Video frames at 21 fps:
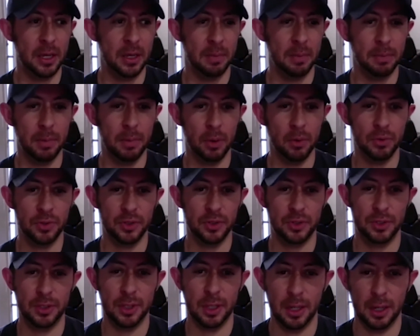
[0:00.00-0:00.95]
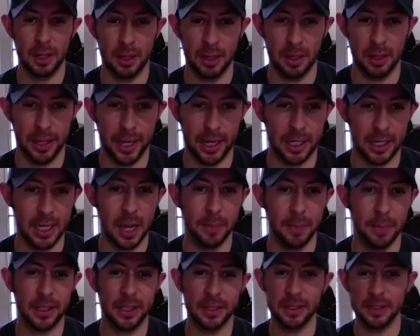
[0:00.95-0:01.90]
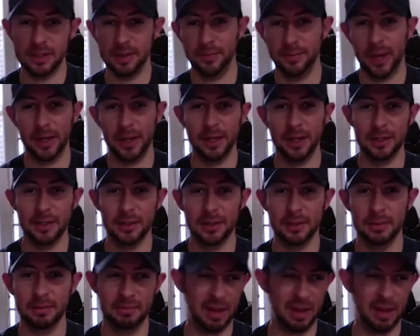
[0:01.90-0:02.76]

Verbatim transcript: most uh, economically disadvantaged?